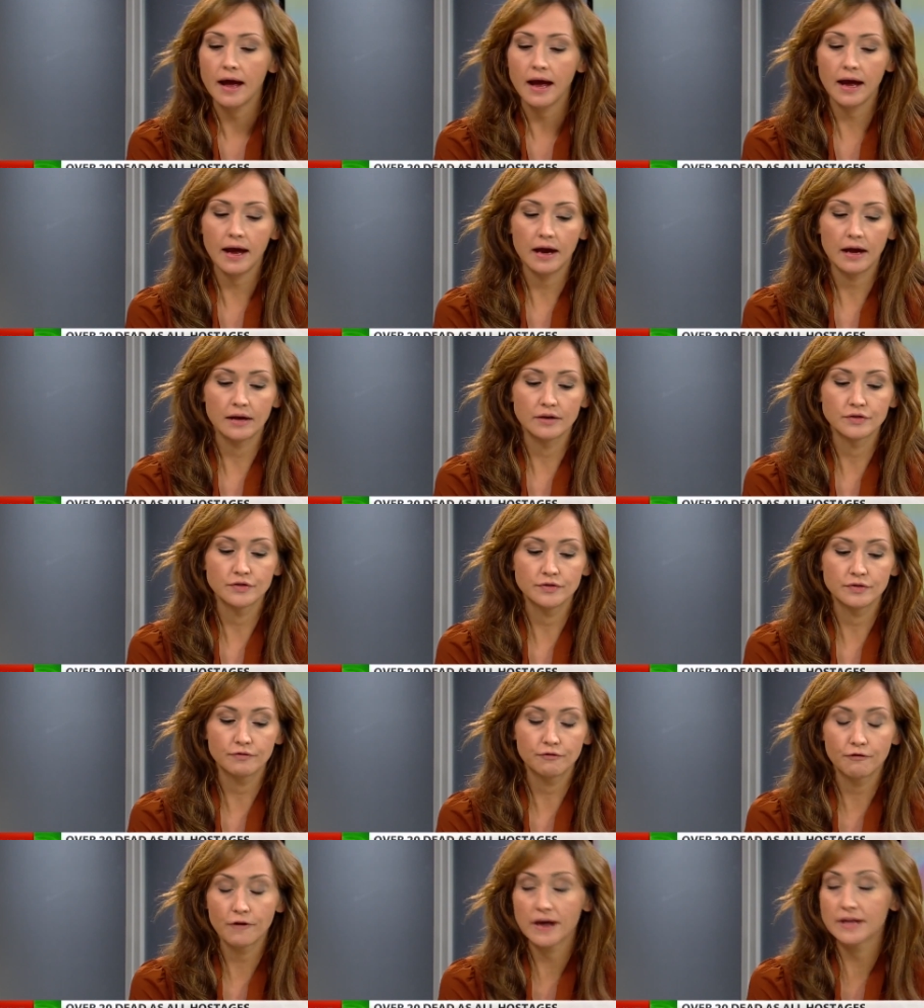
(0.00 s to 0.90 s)

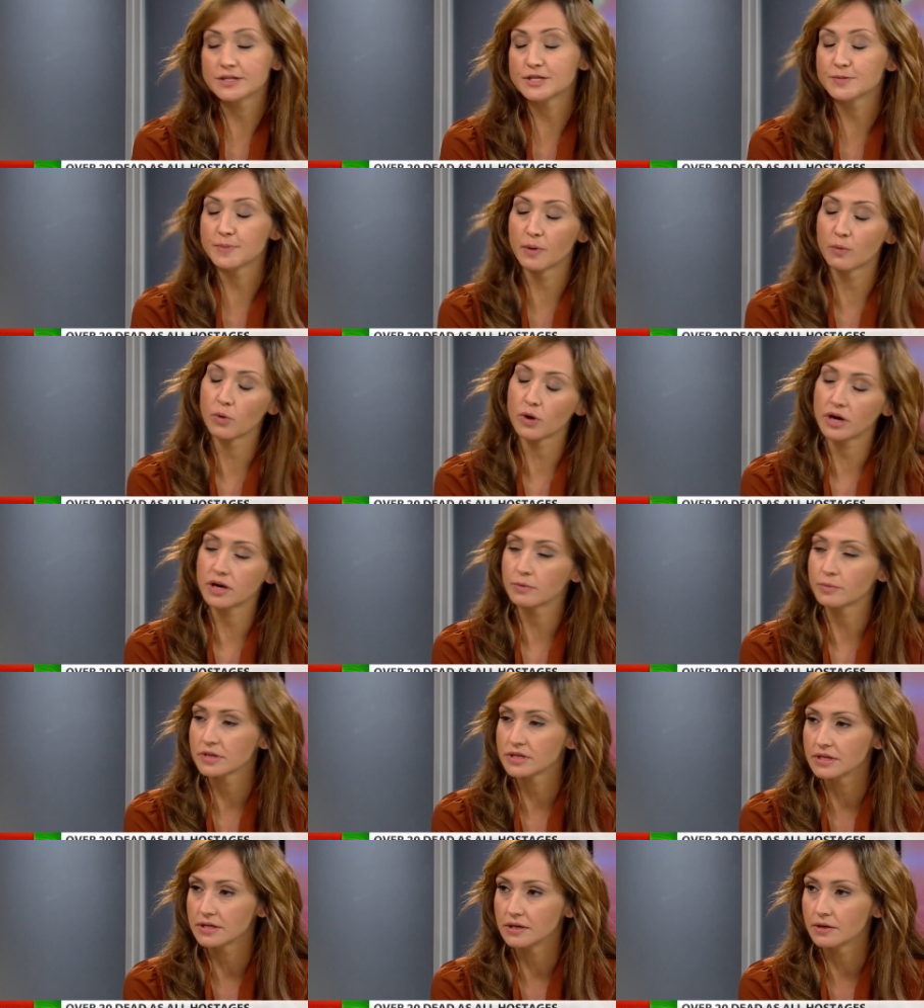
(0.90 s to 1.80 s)
and France has been
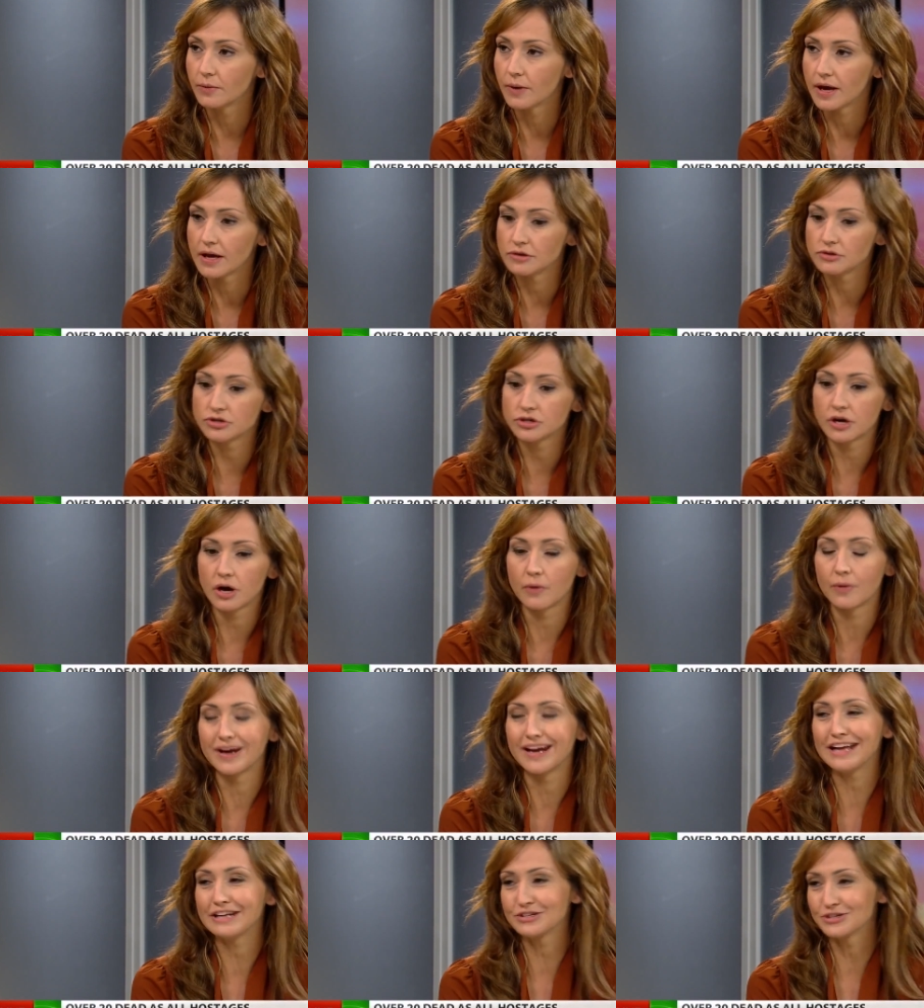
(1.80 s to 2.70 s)
working with the UN to
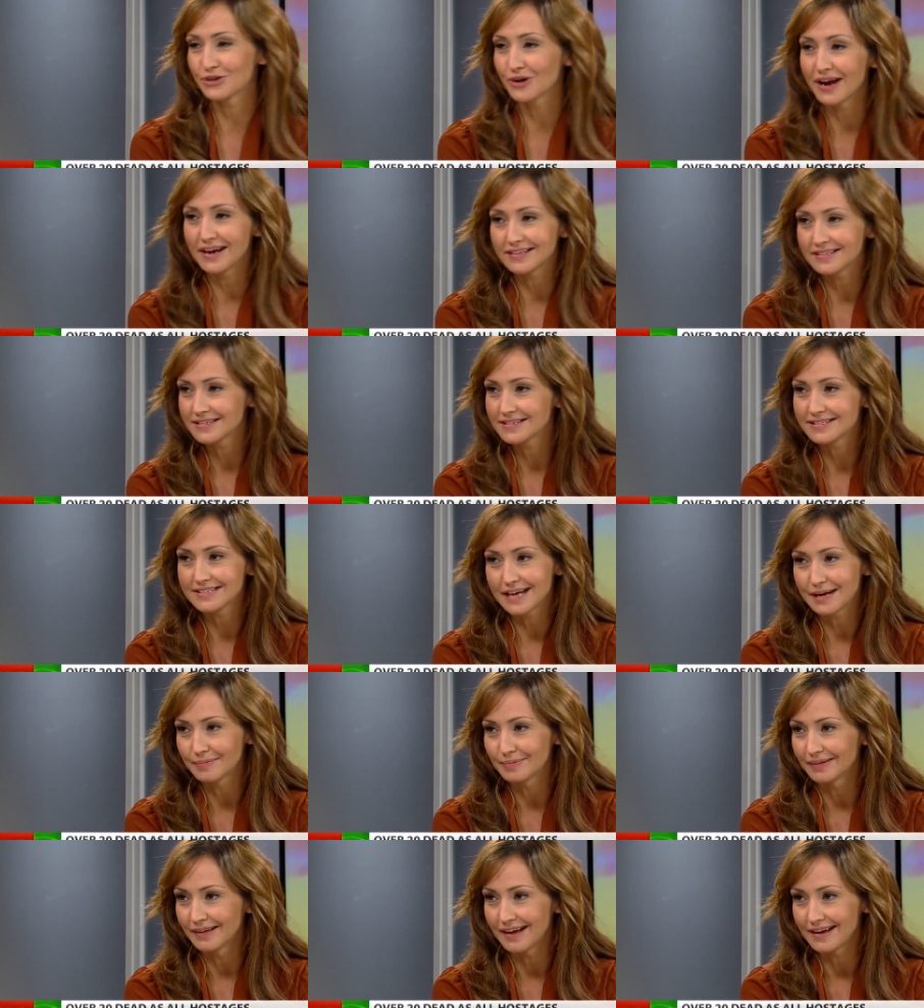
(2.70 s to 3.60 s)
go in and try to
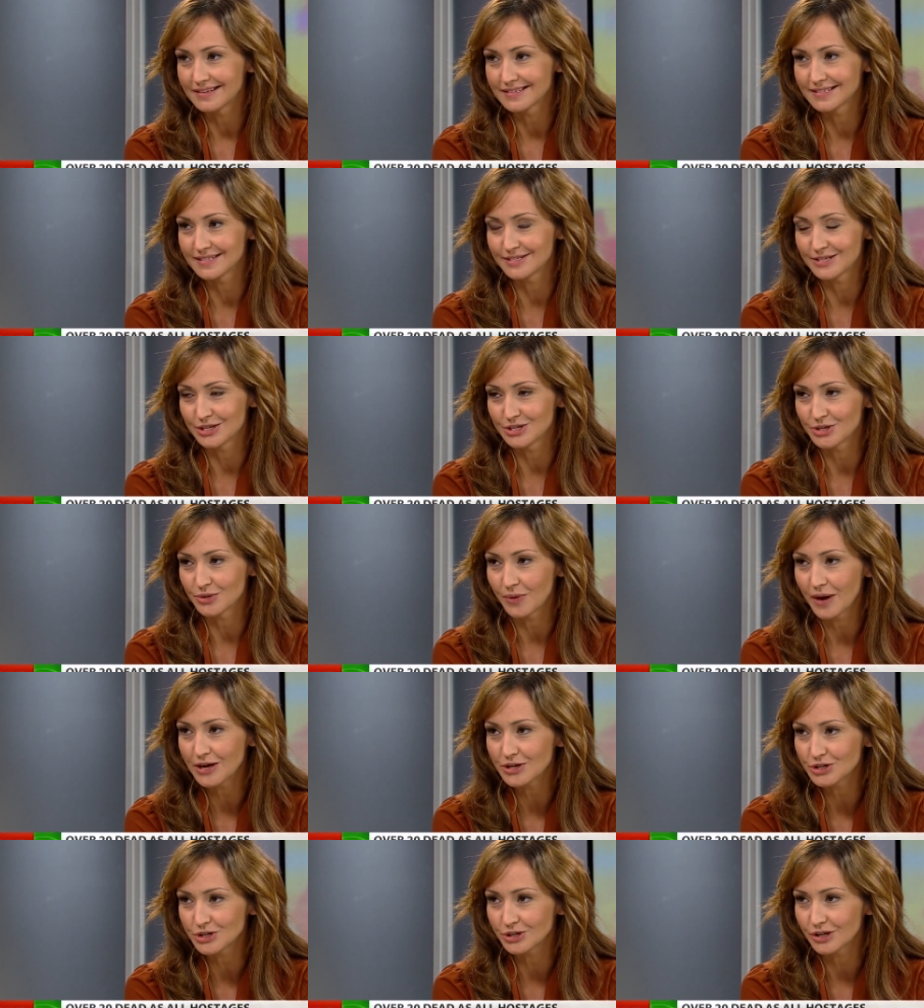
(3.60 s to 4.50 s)
stabilize the
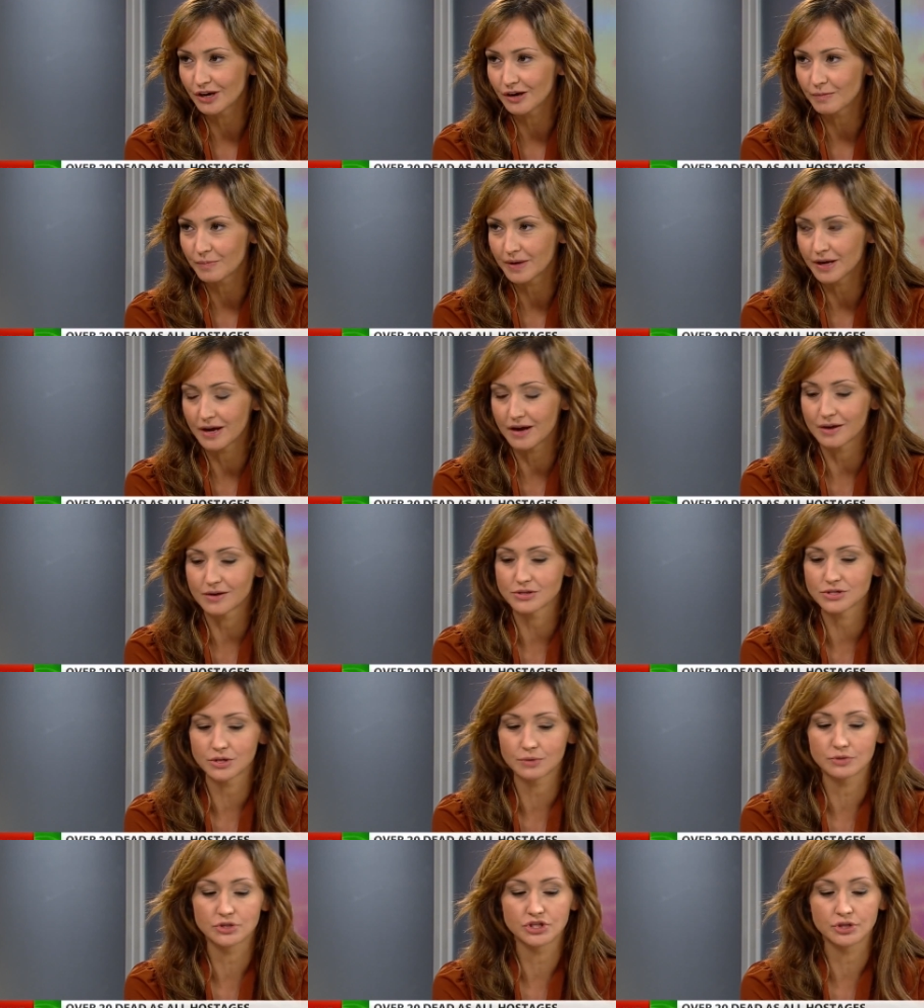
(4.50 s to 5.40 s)
situation there
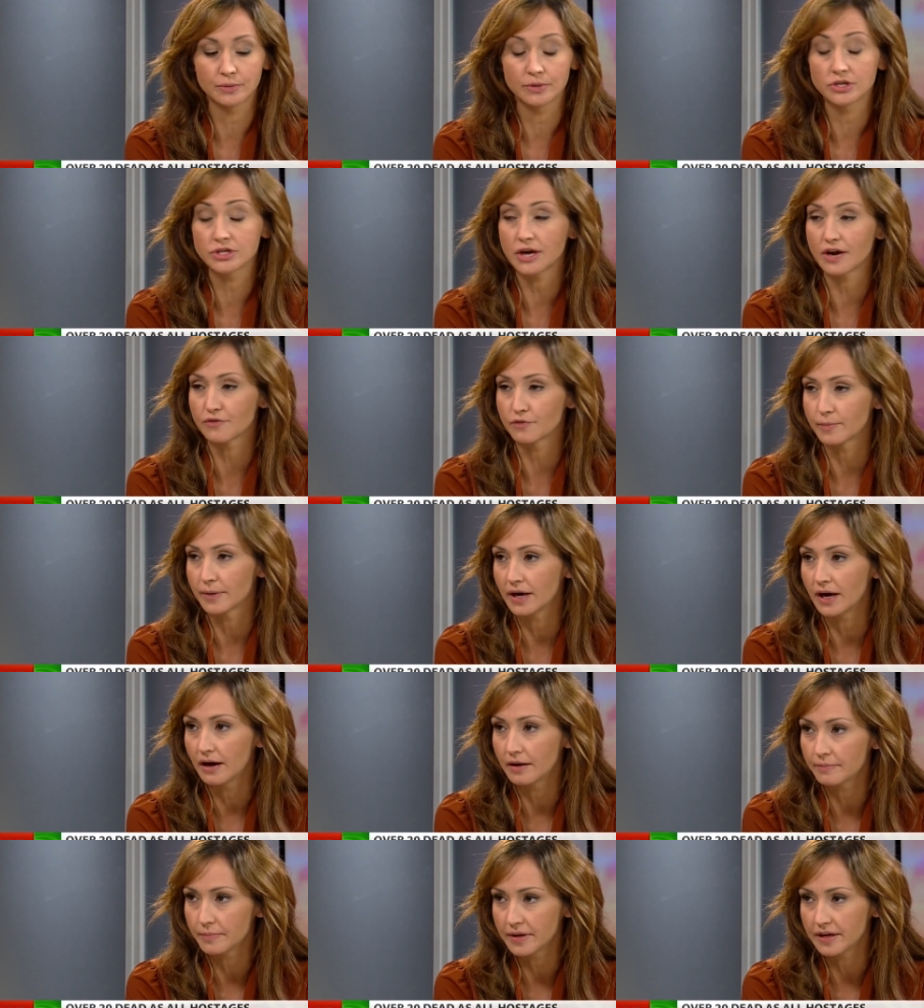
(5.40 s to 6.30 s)
because there was so much
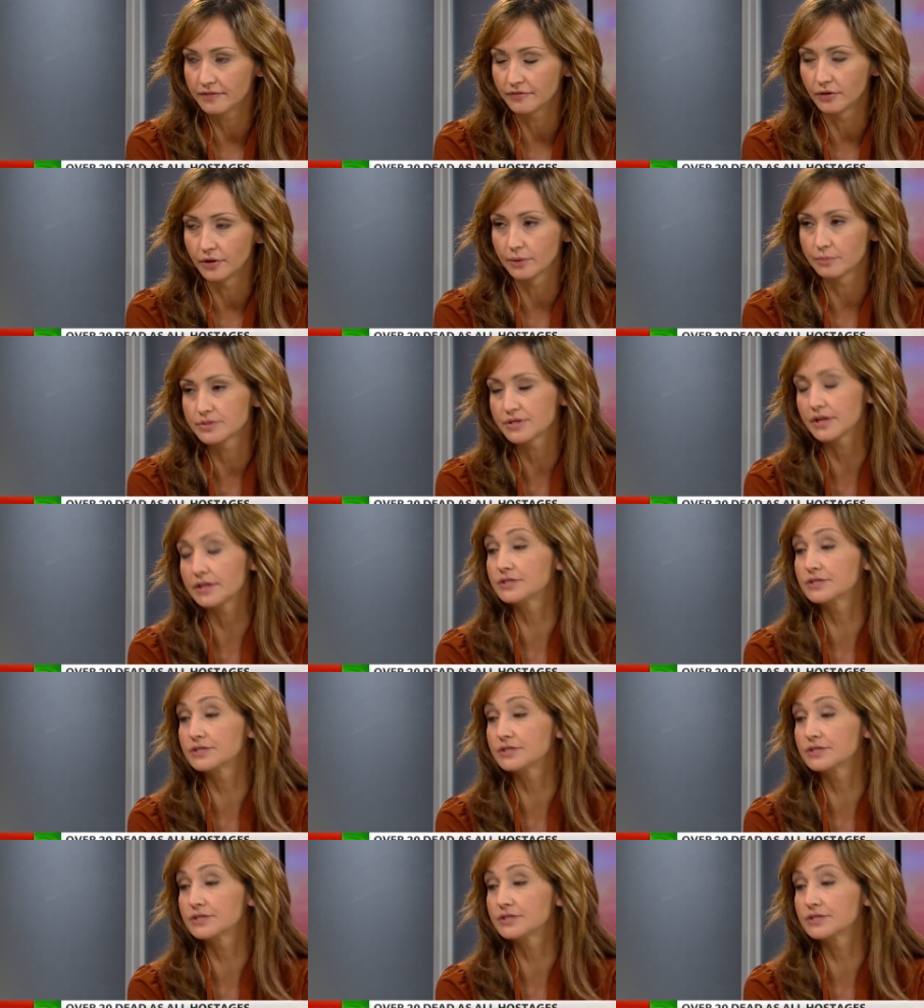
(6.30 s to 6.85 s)
government upheaval. It was